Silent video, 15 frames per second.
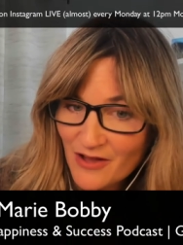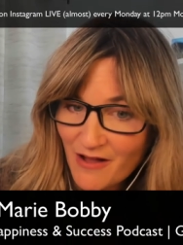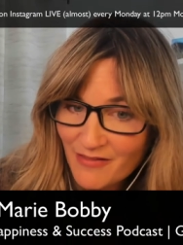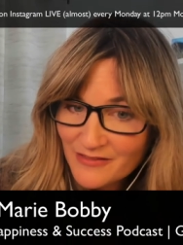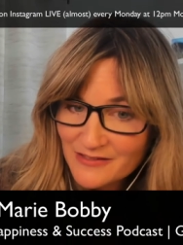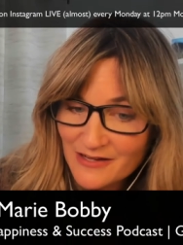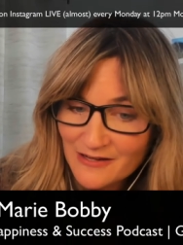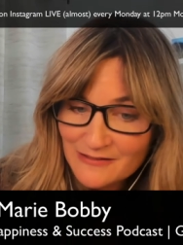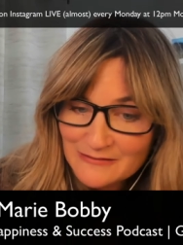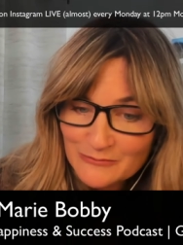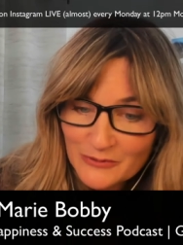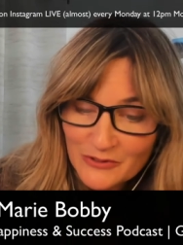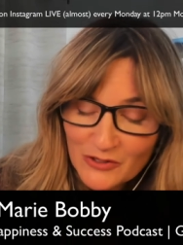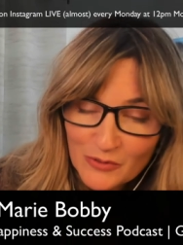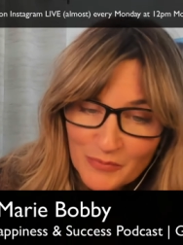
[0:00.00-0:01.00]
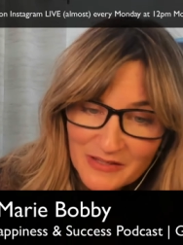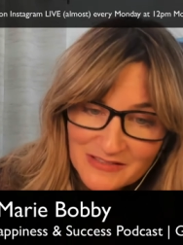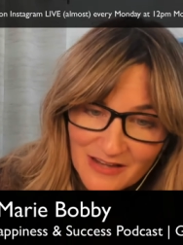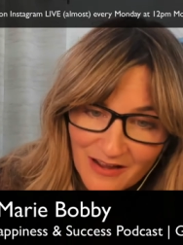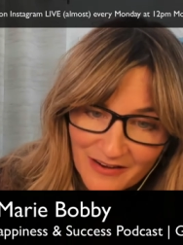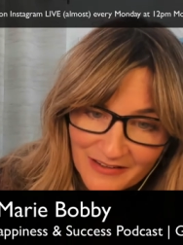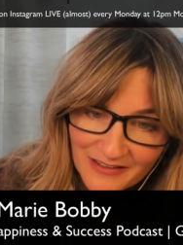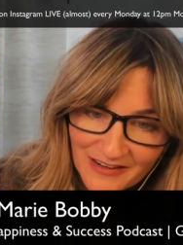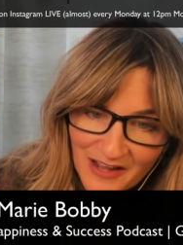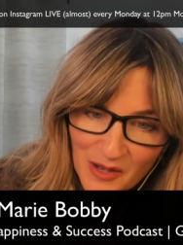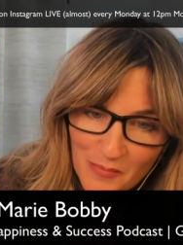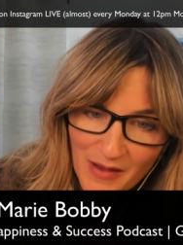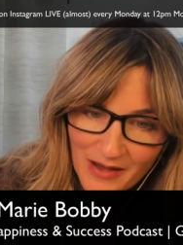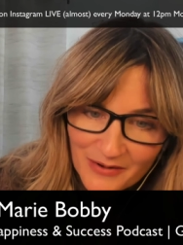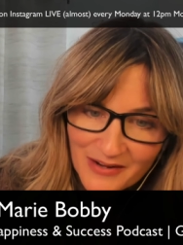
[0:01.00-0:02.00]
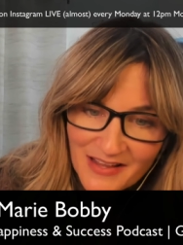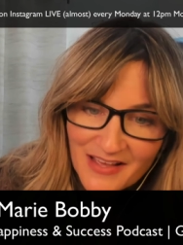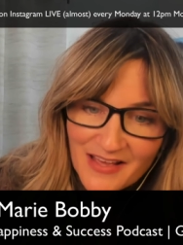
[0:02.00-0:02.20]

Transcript: holidays, we're going to be talking about